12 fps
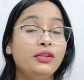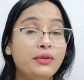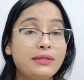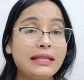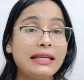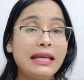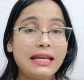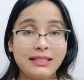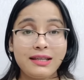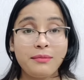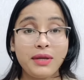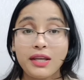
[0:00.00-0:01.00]
Using
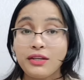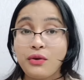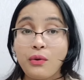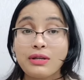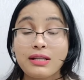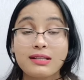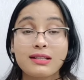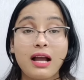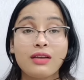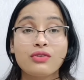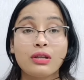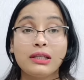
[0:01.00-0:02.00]
idiom in your
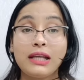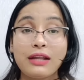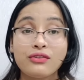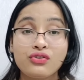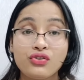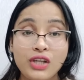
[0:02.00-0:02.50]
discussion can